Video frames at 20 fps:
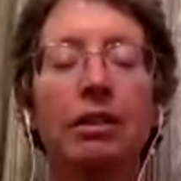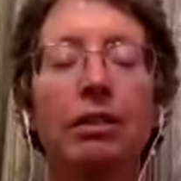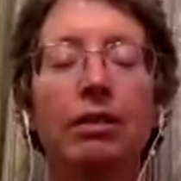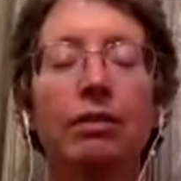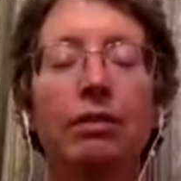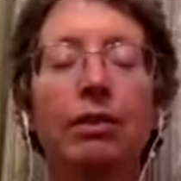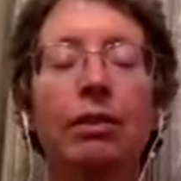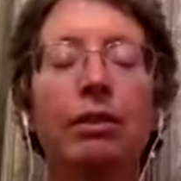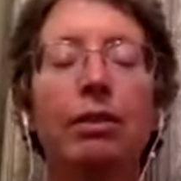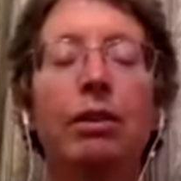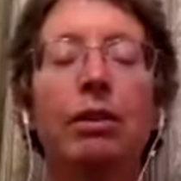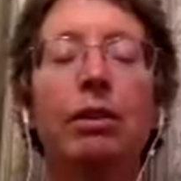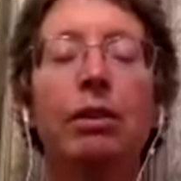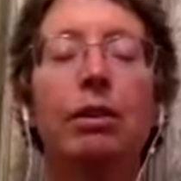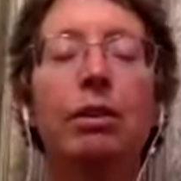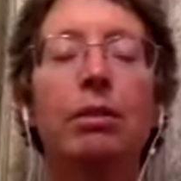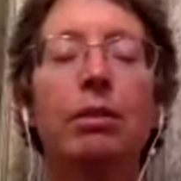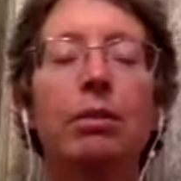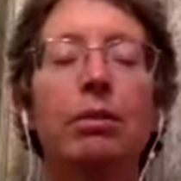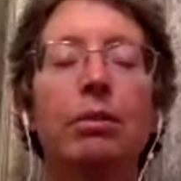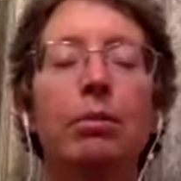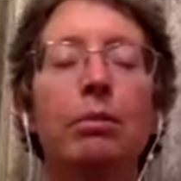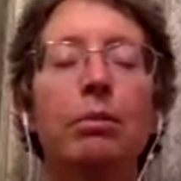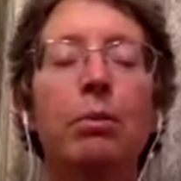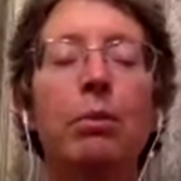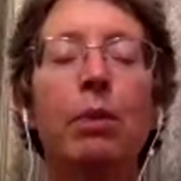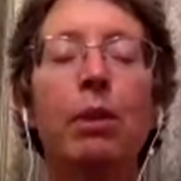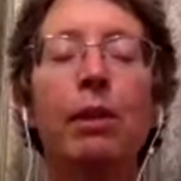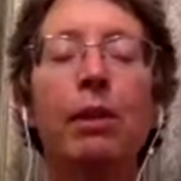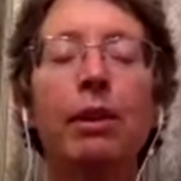Feel the
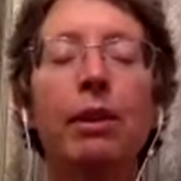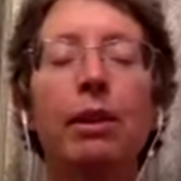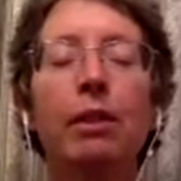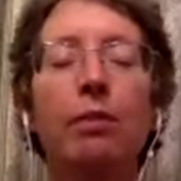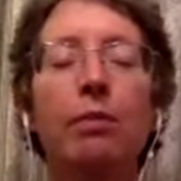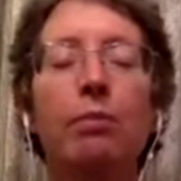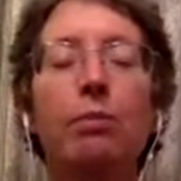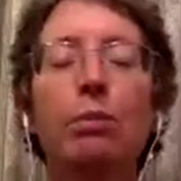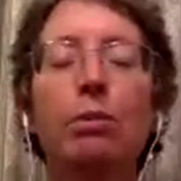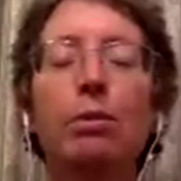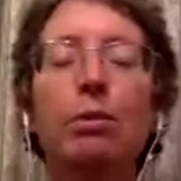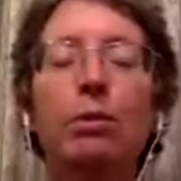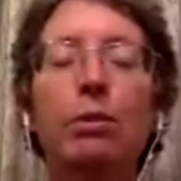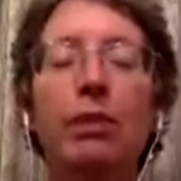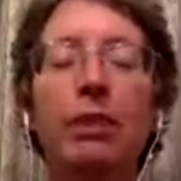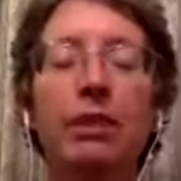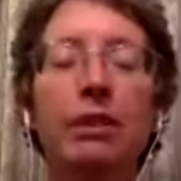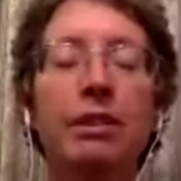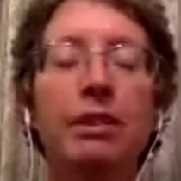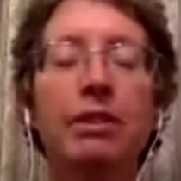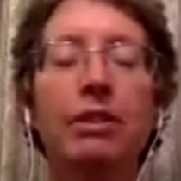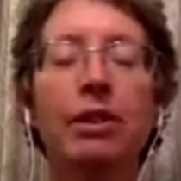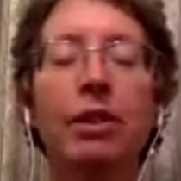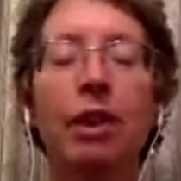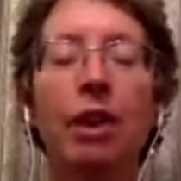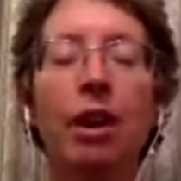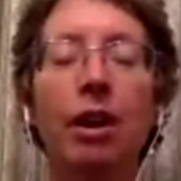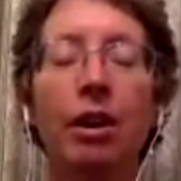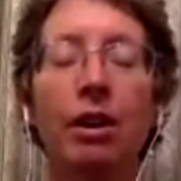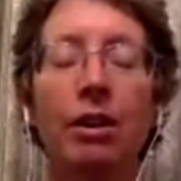quality of mood that's in your
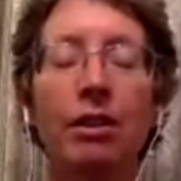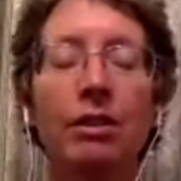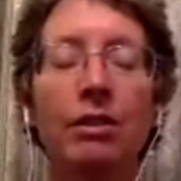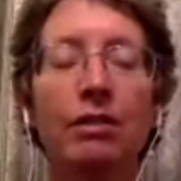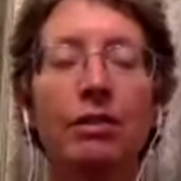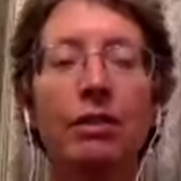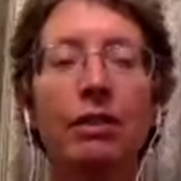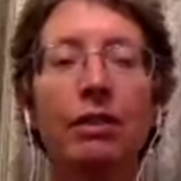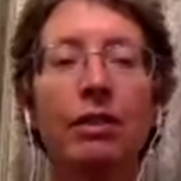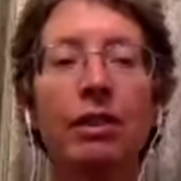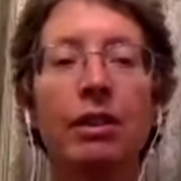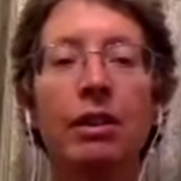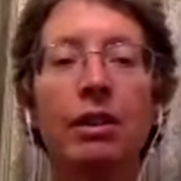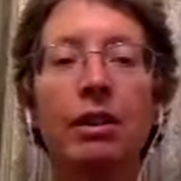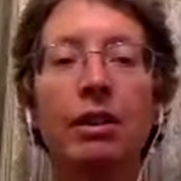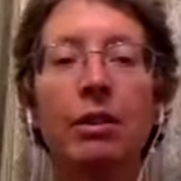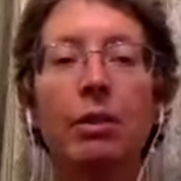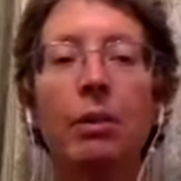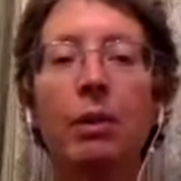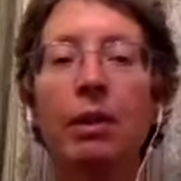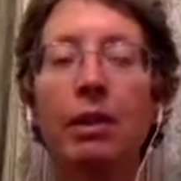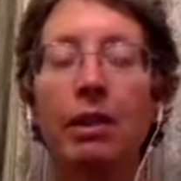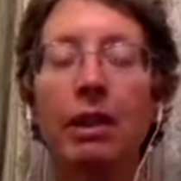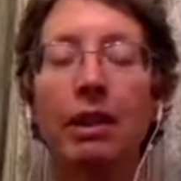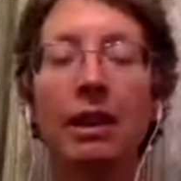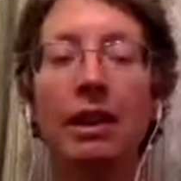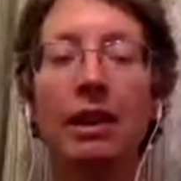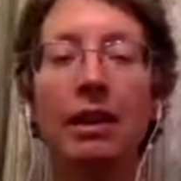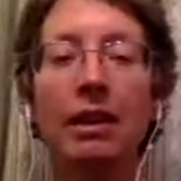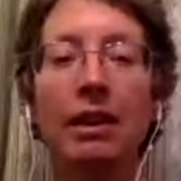heart. Feel the
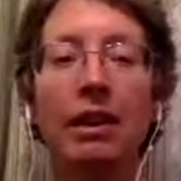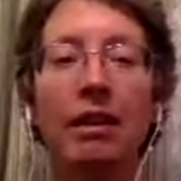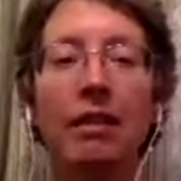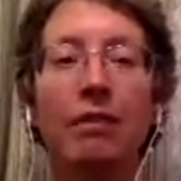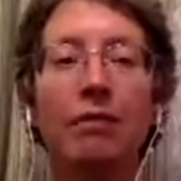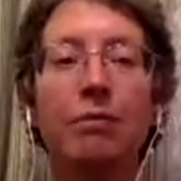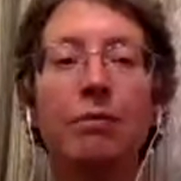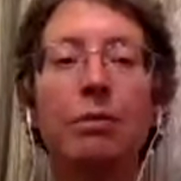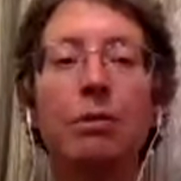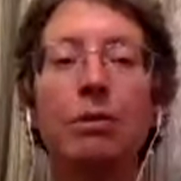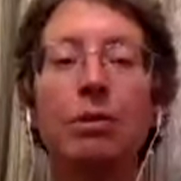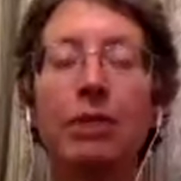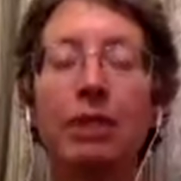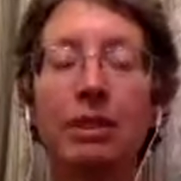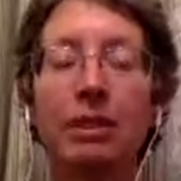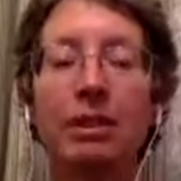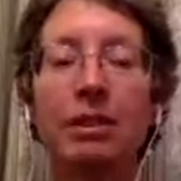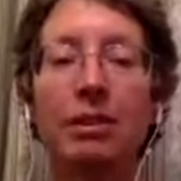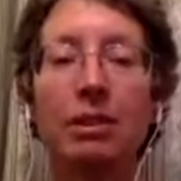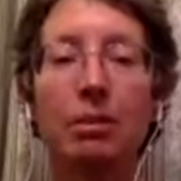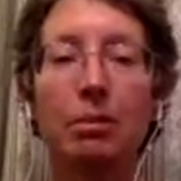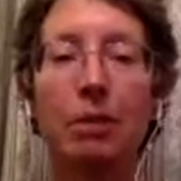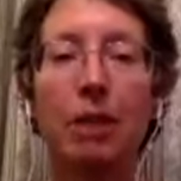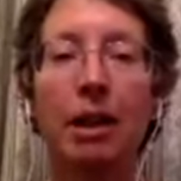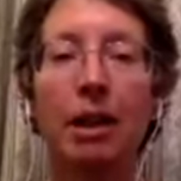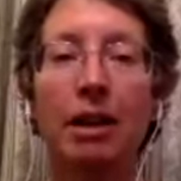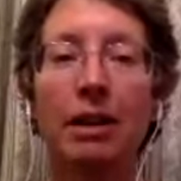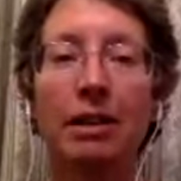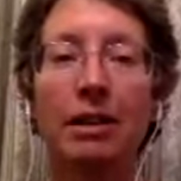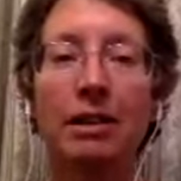quality of mood that's in your
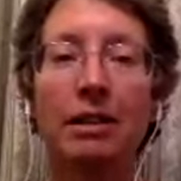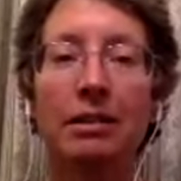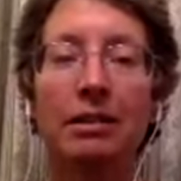mind